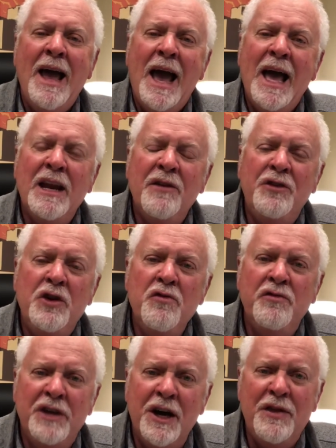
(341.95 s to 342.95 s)
And if you've
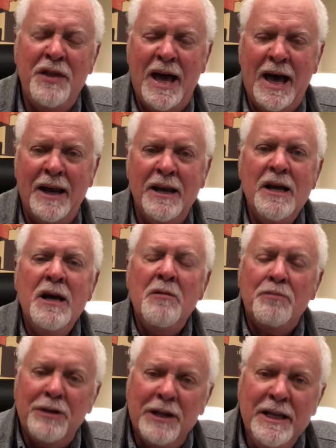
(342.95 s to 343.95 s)
done that,
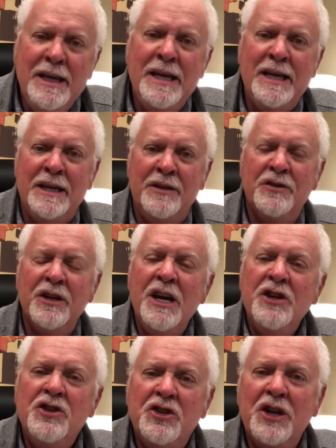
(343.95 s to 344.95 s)
please
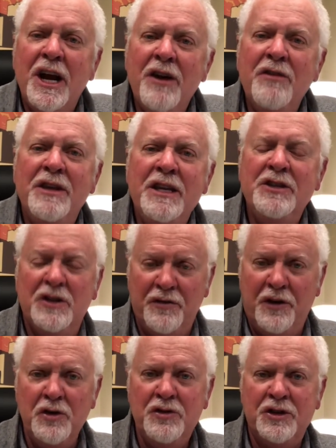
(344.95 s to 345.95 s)
share these
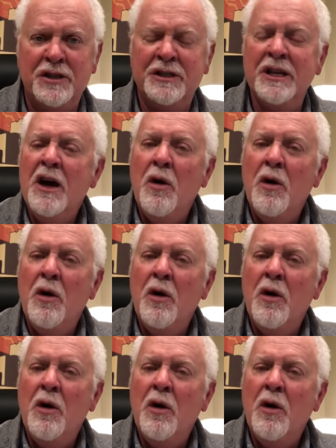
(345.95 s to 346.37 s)
devotions